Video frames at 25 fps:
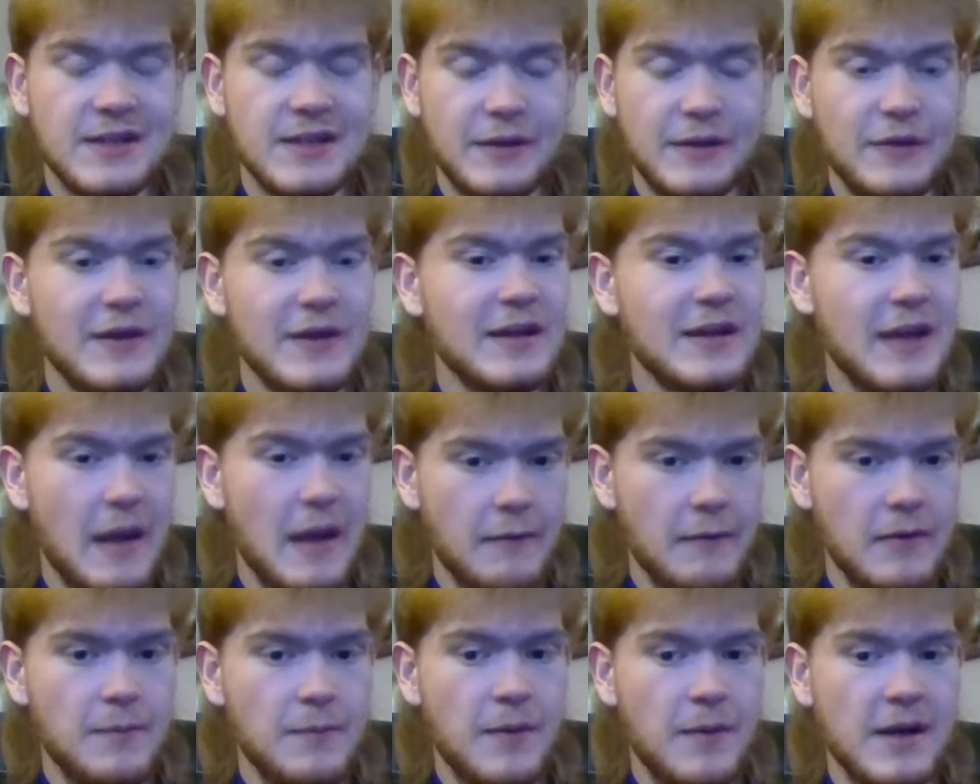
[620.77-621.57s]
I think
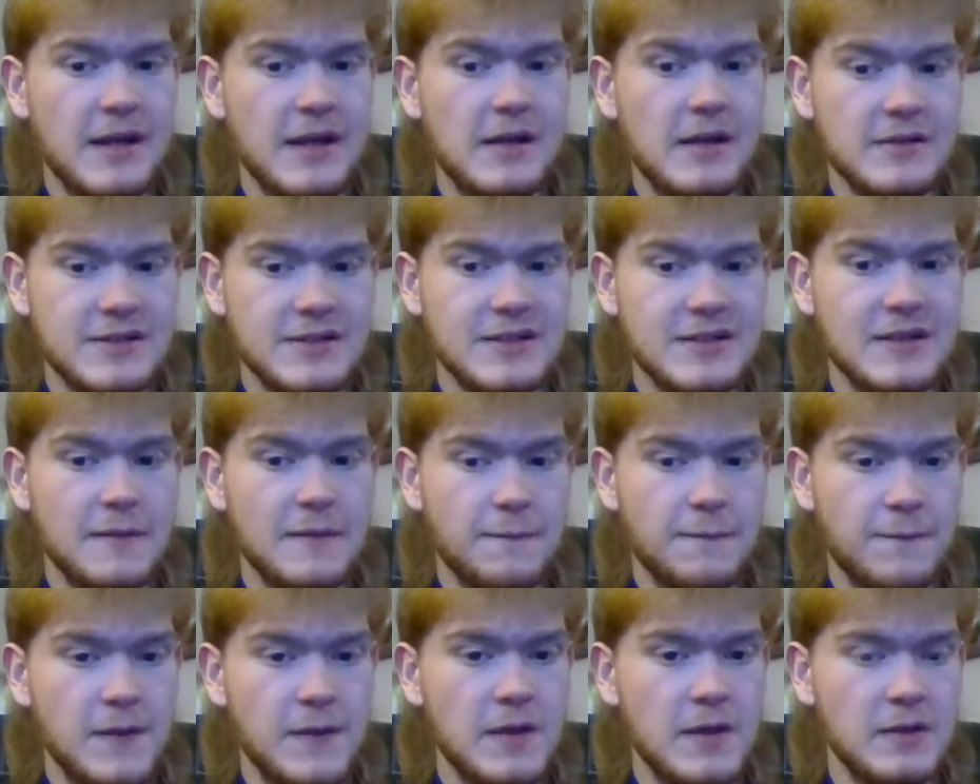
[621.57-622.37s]
everybody else in
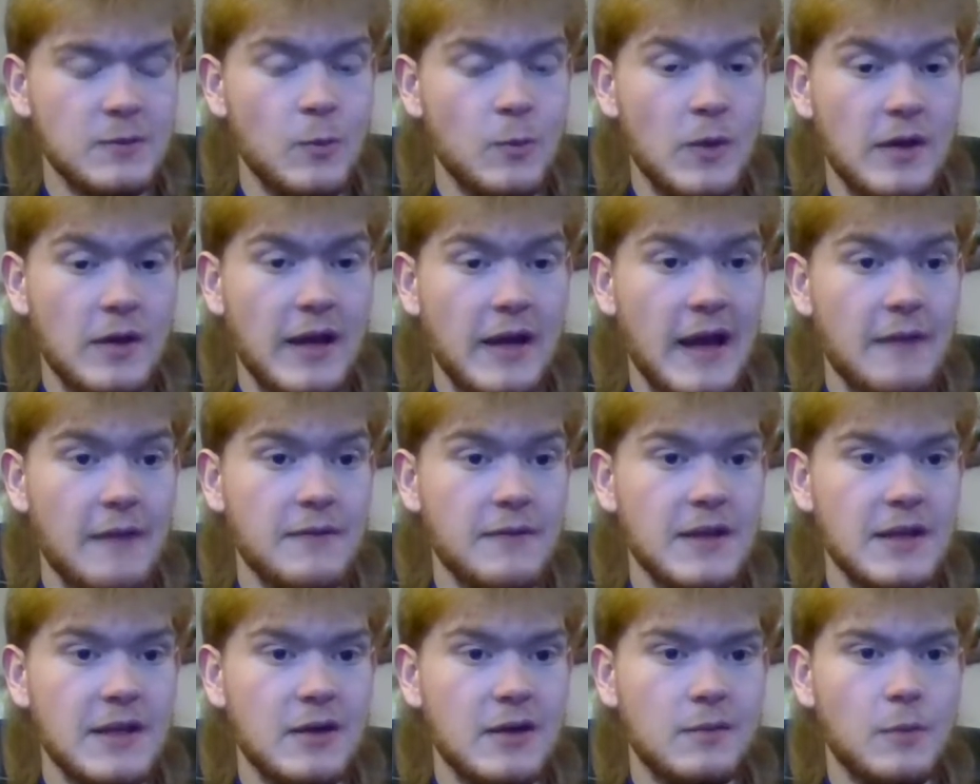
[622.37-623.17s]
the field will have
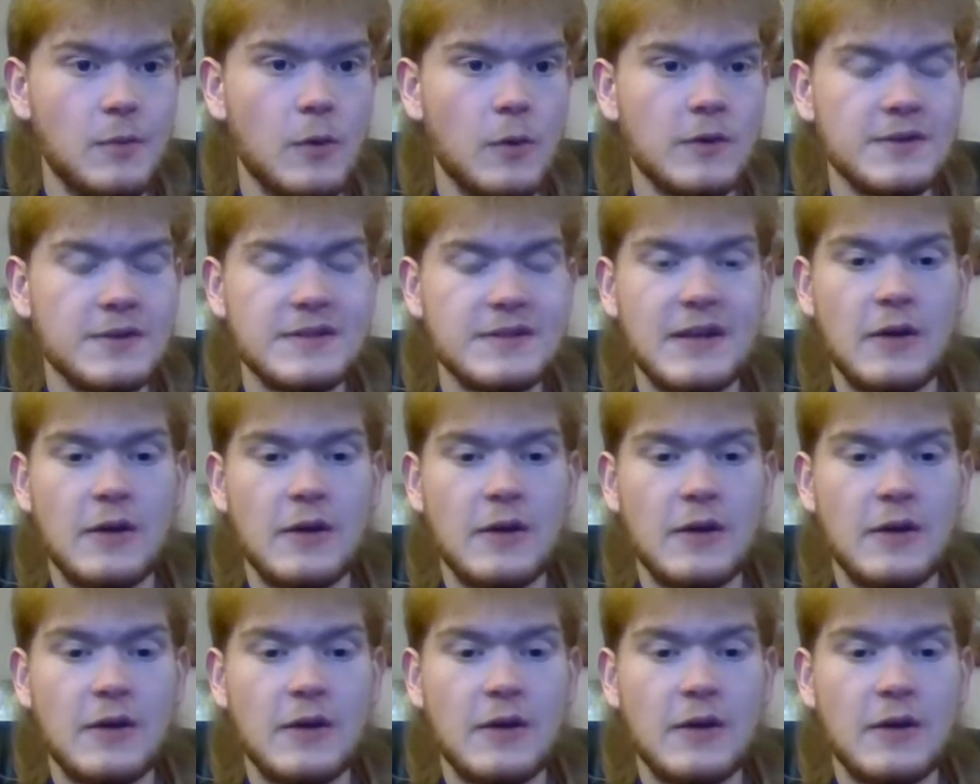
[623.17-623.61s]
the Ilmors.